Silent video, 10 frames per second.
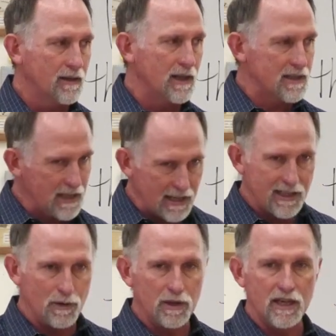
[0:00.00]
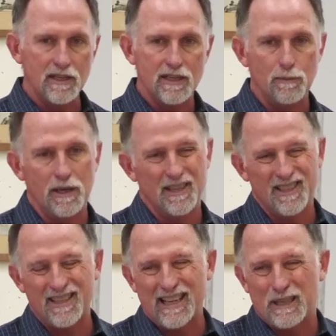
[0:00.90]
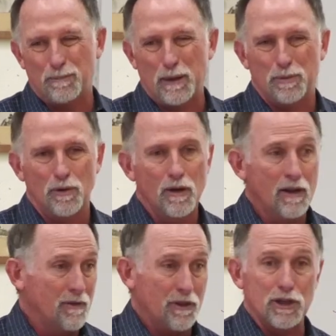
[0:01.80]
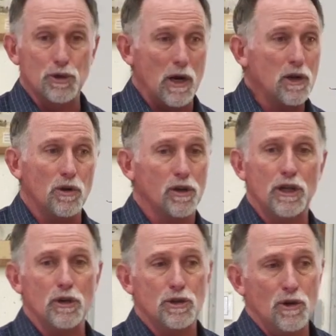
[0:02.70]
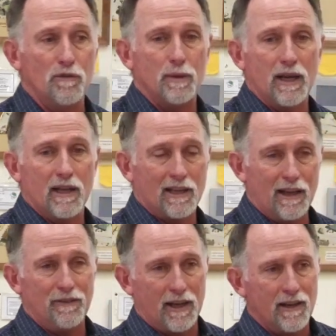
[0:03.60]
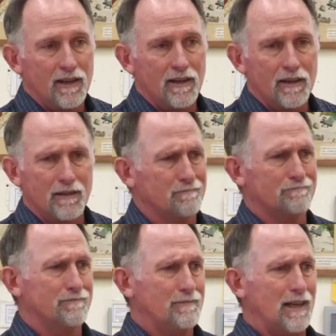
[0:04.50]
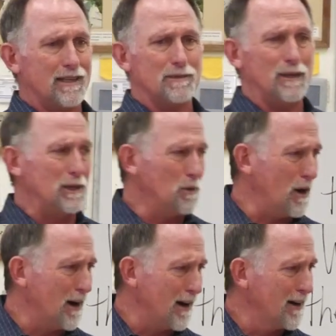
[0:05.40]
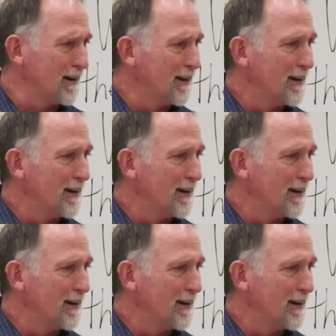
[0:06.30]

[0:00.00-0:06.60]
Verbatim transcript: Assessing what they say, because there's lots of people. The drunk will accuse you of being unloving. That doesn't mean you are.